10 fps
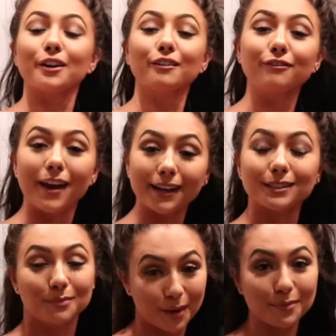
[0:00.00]
in
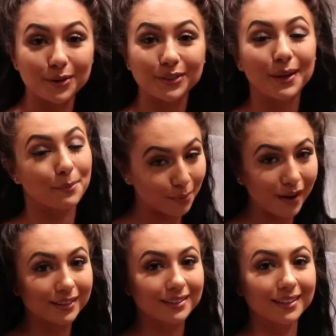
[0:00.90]
fact, my birthday,
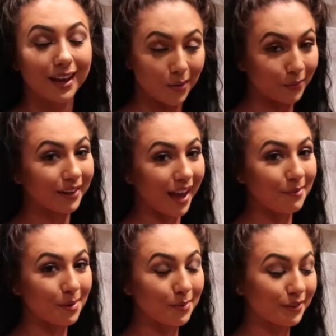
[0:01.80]
but we're gonna
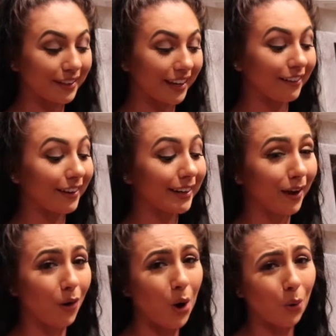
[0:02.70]
have my birthday cake right
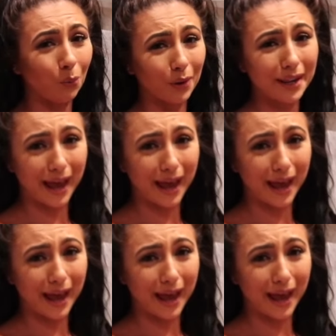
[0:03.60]
now. What